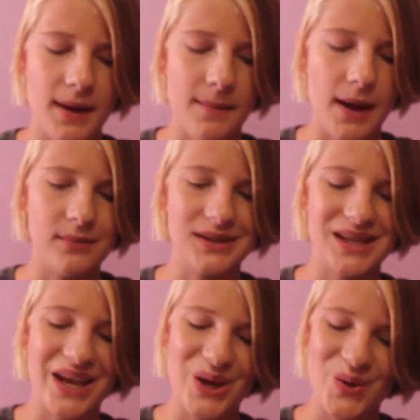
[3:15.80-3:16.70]
my mom was
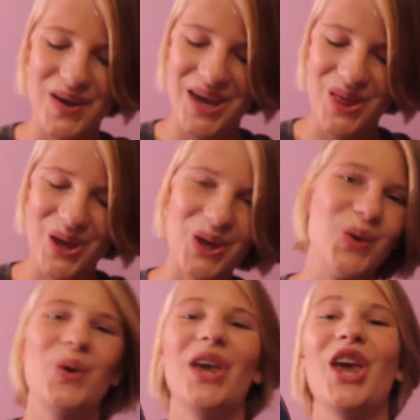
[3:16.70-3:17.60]
like, okay,
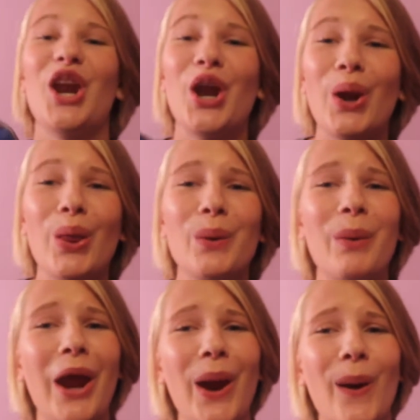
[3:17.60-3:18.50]
let me get another
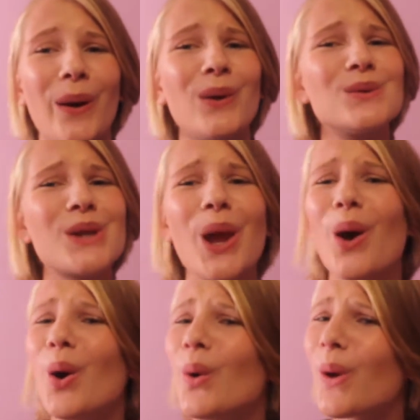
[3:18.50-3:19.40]
pair. I'm
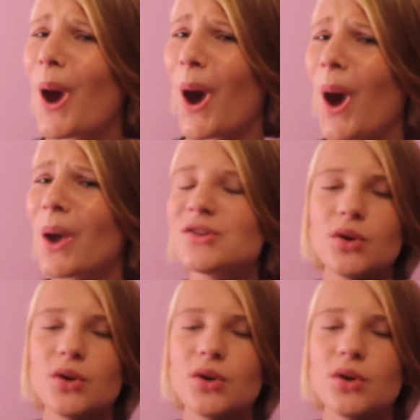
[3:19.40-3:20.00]
like, okay.